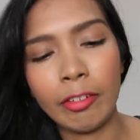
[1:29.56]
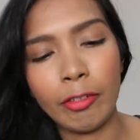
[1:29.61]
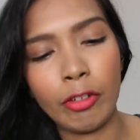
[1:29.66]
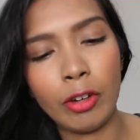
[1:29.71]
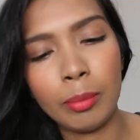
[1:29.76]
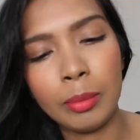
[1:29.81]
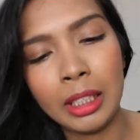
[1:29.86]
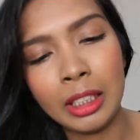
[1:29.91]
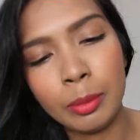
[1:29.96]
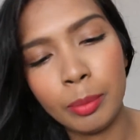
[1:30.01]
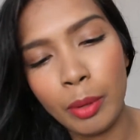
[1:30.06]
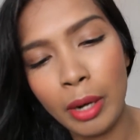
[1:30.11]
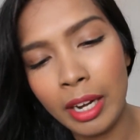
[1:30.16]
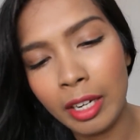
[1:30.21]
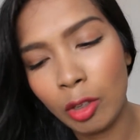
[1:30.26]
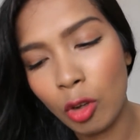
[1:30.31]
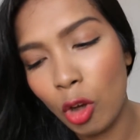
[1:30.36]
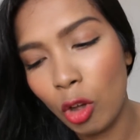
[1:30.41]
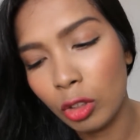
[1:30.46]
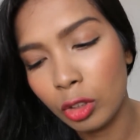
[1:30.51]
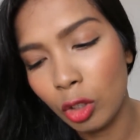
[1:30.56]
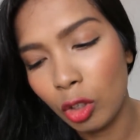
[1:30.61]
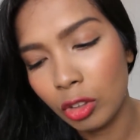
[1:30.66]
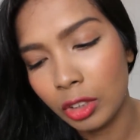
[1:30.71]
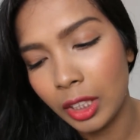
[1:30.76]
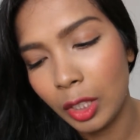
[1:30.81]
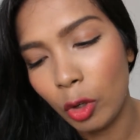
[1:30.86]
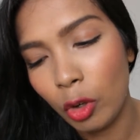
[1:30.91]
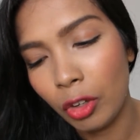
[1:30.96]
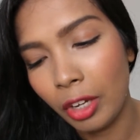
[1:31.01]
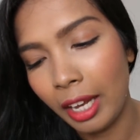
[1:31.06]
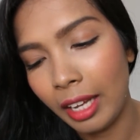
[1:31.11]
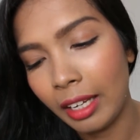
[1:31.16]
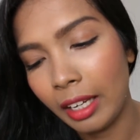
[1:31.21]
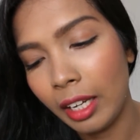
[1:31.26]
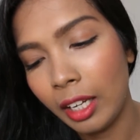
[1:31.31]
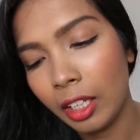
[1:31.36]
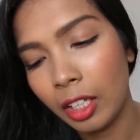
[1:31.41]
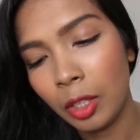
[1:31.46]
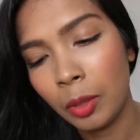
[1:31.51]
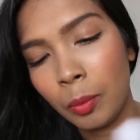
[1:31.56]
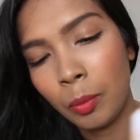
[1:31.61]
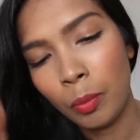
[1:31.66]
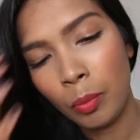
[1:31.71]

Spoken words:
from this brand called Dr. Organic.